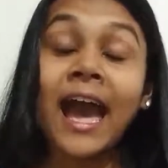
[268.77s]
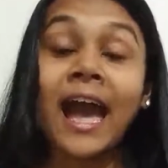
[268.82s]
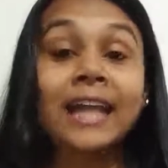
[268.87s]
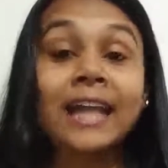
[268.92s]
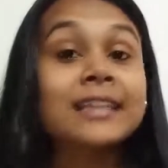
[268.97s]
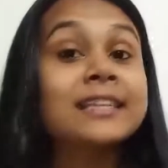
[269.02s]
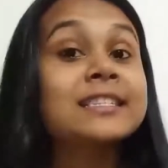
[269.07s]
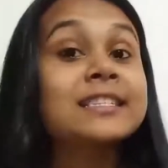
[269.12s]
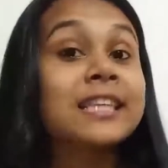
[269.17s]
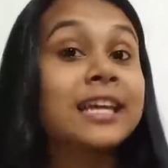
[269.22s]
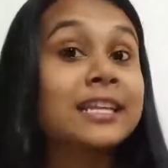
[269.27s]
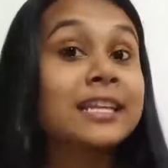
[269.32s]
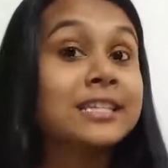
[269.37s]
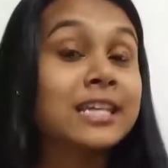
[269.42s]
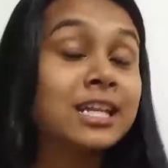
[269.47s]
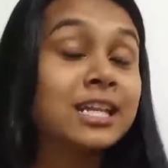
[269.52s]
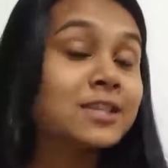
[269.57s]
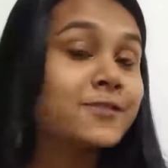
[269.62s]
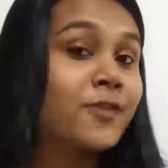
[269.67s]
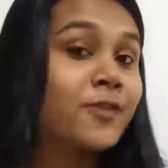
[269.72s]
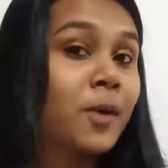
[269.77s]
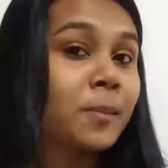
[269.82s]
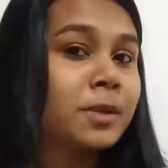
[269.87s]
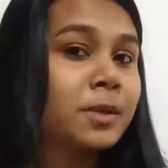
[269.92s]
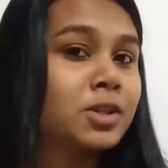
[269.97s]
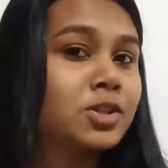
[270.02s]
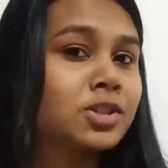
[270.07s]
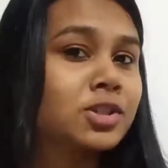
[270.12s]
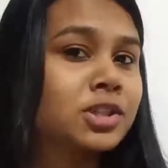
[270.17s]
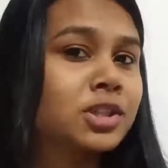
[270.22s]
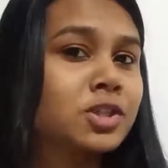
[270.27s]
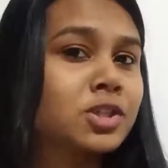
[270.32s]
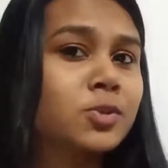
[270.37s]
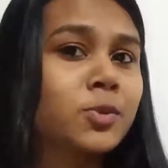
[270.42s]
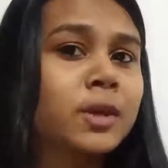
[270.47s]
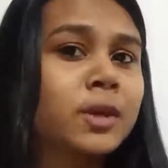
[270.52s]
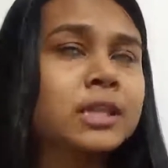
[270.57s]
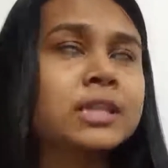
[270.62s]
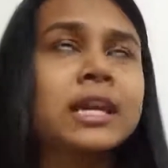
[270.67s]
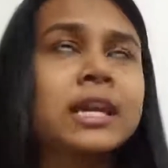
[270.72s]
And the sentence formation
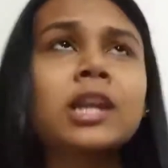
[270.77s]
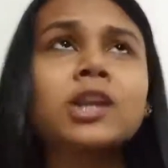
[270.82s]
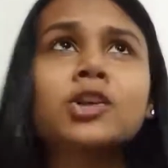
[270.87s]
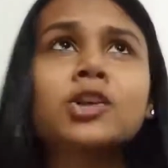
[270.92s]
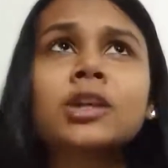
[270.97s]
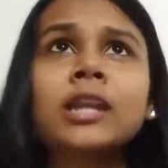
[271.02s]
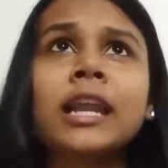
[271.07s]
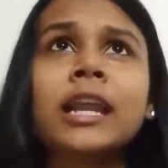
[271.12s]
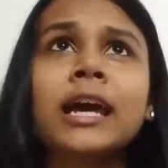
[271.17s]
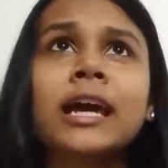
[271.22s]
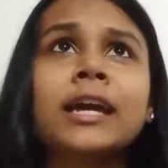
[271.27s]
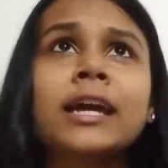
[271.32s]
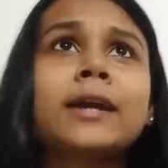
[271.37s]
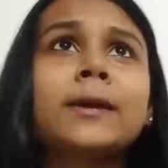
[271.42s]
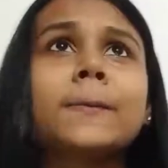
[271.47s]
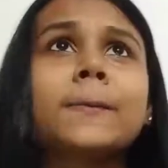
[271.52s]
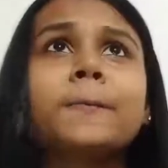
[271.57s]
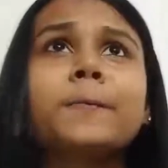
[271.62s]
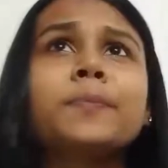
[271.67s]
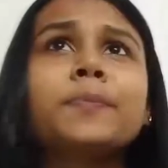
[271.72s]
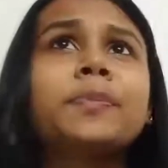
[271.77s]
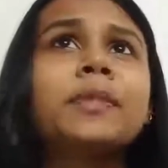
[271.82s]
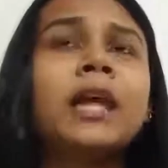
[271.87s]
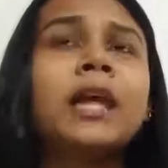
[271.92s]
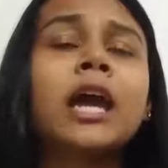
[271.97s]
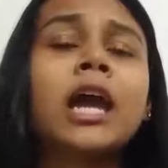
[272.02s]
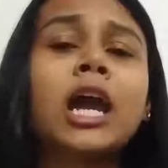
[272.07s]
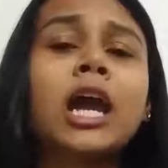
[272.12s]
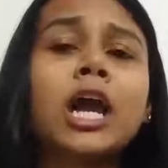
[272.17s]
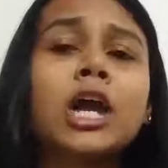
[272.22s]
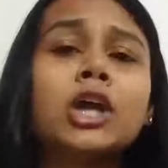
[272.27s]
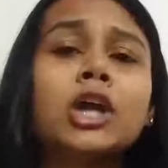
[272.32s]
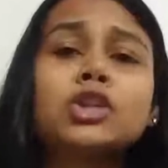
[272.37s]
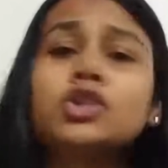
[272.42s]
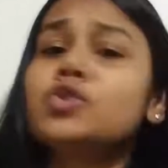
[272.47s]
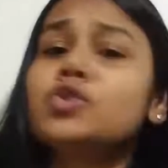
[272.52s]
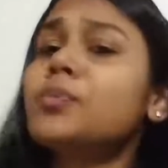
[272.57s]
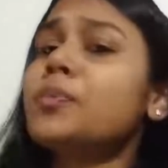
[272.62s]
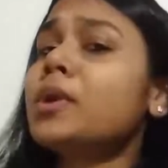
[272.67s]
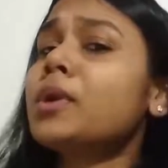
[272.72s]
to it can look like,
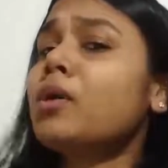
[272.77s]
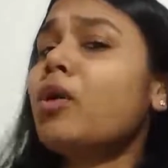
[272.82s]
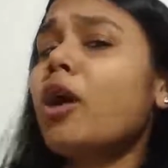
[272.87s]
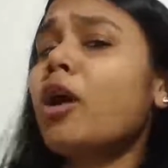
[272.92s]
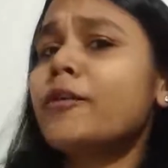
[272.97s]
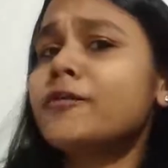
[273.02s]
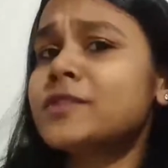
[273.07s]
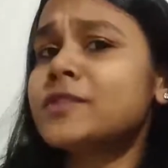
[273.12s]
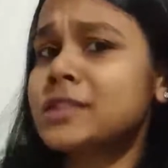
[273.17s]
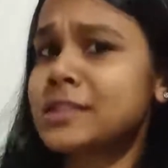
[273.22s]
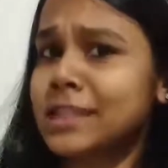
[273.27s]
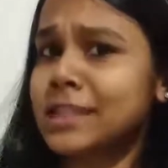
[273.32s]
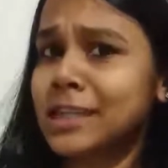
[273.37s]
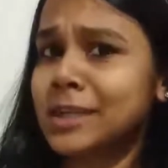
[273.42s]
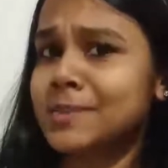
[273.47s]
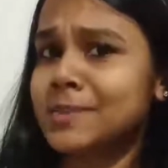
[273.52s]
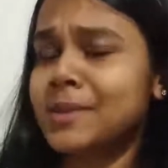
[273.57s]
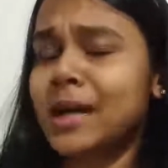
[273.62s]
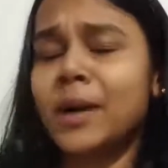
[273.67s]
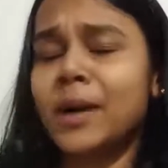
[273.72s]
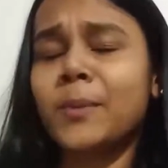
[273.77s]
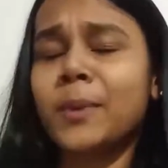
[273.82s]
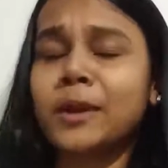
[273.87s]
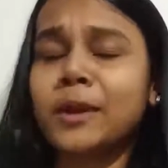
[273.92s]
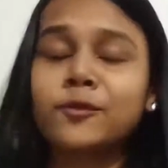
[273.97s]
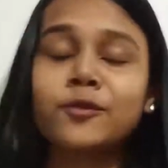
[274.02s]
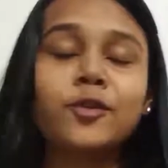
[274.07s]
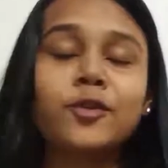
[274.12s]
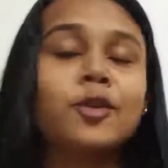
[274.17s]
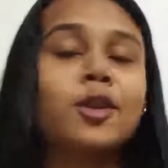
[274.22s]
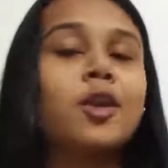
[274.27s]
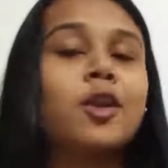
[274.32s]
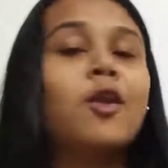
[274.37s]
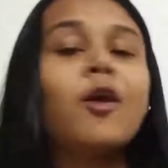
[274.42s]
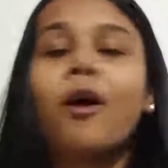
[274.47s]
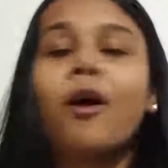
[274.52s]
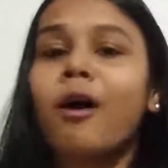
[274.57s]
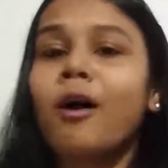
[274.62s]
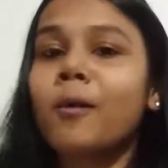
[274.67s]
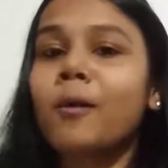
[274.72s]
to blow off steam, I went for a
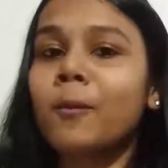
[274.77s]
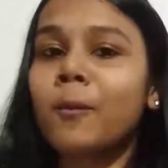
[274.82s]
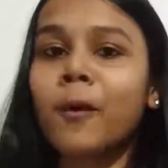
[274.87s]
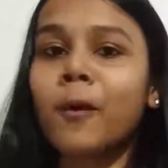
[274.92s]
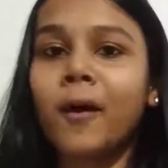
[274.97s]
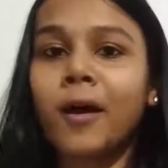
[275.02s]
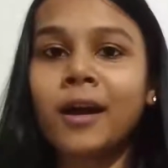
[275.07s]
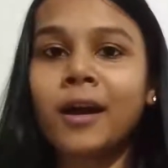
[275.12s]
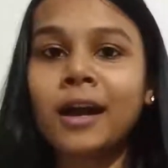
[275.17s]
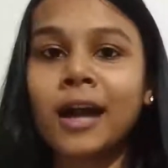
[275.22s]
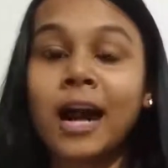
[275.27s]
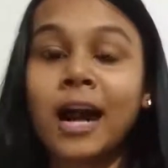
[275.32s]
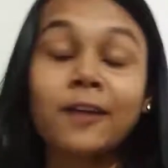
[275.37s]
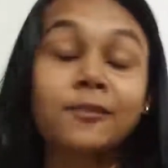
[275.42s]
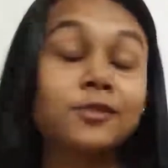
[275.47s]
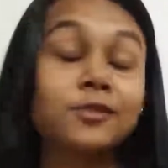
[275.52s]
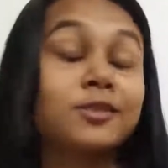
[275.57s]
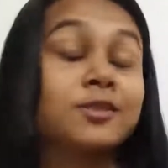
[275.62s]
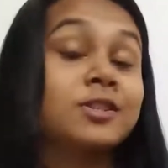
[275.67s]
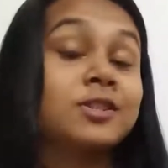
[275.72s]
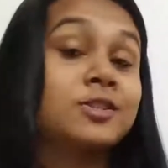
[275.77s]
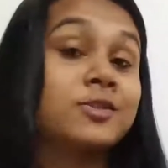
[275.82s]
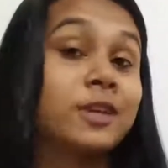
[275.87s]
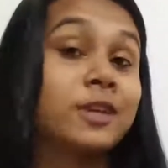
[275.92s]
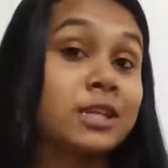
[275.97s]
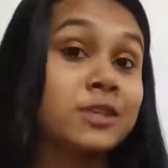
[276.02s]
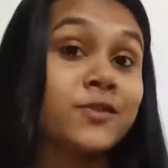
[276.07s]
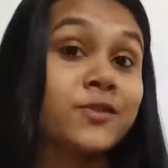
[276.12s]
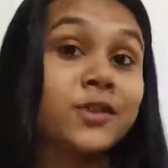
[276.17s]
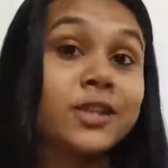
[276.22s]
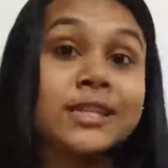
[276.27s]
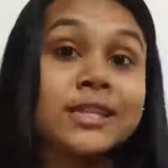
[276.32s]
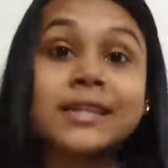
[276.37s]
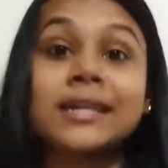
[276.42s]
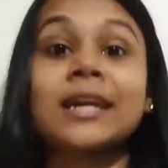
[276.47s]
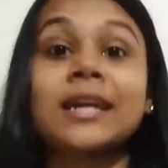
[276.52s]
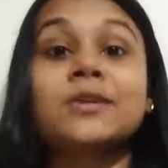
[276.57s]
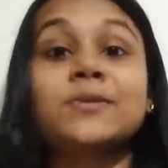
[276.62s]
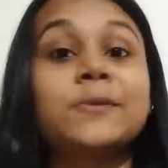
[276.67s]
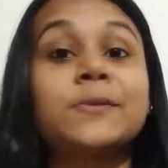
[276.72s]
long walk after a stressful
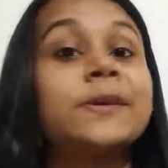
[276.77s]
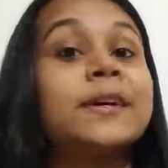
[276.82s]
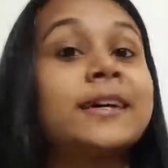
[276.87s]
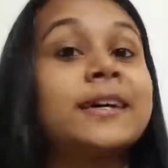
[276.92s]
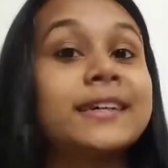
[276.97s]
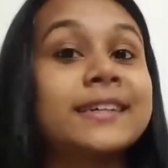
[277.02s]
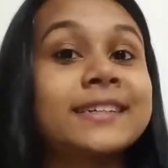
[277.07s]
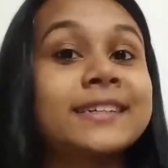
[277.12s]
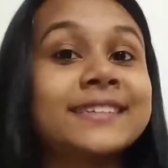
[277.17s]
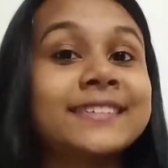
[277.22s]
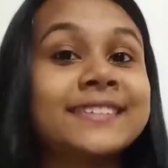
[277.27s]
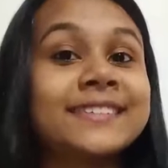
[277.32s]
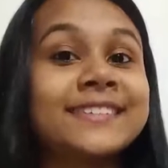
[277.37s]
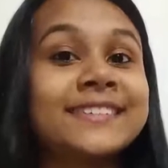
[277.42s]
day at work.